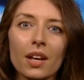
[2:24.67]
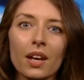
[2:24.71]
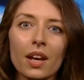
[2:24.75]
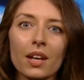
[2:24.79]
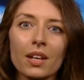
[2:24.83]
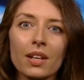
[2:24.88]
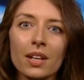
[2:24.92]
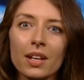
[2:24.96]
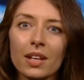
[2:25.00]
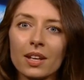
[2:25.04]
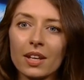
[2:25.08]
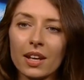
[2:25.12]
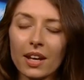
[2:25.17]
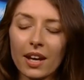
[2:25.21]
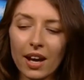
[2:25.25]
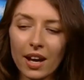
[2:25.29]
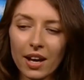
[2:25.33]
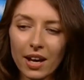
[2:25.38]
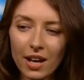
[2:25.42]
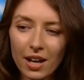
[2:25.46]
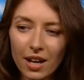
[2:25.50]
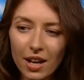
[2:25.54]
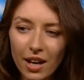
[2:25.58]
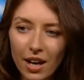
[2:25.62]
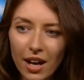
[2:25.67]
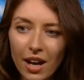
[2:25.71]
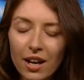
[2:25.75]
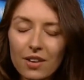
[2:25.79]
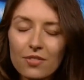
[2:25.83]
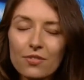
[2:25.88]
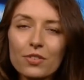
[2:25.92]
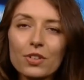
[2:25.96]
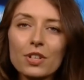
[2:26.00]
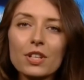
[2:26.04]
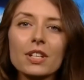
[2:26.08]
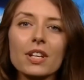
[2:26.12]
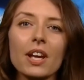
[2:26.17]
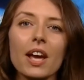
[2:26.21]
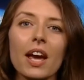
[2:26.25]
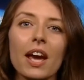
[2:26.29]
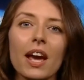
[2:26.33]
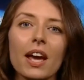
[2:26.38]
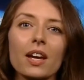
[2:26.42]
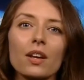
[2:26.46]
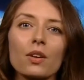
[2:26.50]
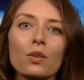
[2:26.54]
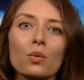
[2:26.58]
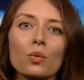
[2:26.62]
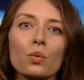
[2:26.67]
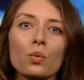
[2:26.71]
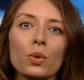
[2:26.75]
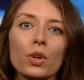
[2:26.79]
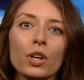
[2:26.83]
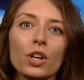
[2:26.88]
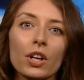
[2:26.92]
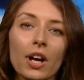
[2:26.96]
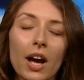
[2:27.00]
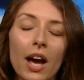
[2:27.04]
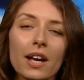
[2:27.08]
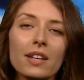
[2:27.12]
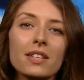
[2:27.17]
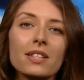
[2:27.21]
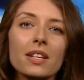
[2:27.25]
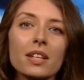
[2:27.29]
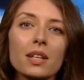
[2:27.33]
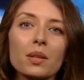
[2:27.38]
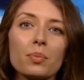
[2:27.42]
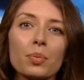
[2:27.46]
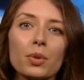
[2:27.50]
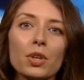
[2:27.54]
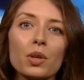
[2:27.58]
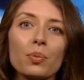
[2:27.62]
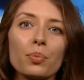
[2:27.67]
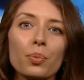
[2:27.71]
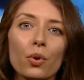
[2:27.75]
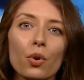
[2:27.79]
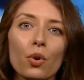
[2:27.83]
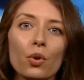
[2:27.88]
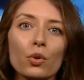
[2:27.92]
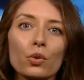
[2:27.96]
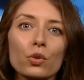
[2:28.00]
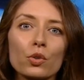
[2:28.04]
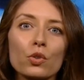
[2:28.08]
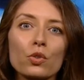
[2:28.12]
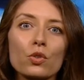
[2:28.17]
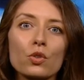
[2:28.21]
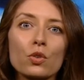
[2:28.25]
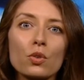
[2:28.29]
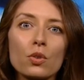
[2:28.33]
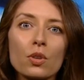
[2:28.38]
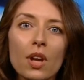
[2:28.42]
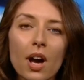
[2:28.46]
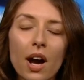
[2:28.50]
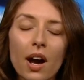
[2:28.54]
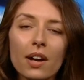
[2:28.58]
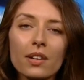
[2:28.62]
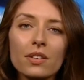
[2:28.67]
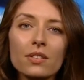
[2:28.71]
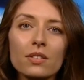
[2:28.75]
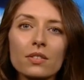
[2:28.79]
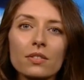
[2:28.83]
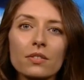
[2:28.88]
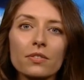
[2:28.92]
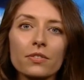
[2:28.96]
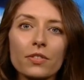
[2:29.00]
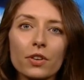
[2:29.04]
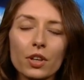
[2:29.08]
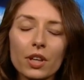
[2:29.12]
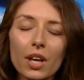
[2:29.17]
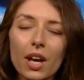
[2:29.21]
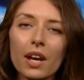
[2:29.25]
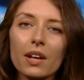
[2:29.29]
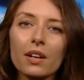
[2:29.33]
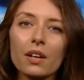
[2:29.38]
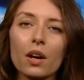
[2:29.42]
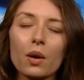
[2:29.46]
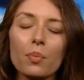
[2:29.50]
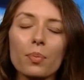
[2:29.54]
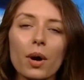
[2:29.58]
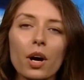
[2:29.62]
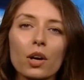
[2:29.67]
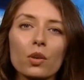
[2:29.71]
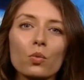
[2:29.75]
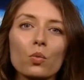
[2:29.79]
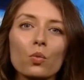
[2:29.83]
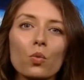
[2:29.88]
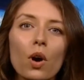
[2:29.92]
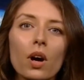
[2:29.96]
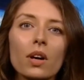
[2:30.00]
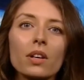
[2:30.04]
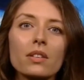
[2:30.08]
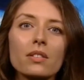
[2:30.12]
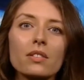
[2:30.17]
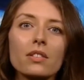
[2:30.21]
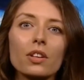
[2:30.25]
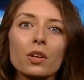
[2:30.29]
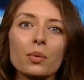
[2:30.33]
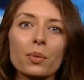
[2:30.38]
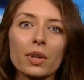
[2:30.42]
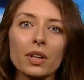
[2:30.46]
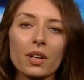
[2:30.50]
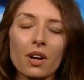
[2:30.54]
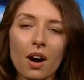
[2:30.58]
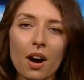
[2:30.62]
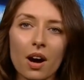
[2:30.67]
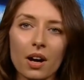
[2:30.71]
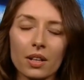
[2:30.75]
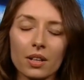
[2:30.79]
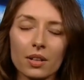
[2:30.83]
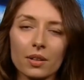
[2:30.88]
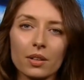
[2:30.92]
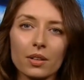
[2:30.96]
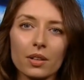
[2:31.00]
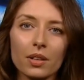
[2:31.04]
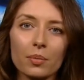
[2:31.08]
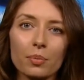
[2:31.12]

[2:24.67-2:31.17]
And every day, we are asking people to not forget about what is going on,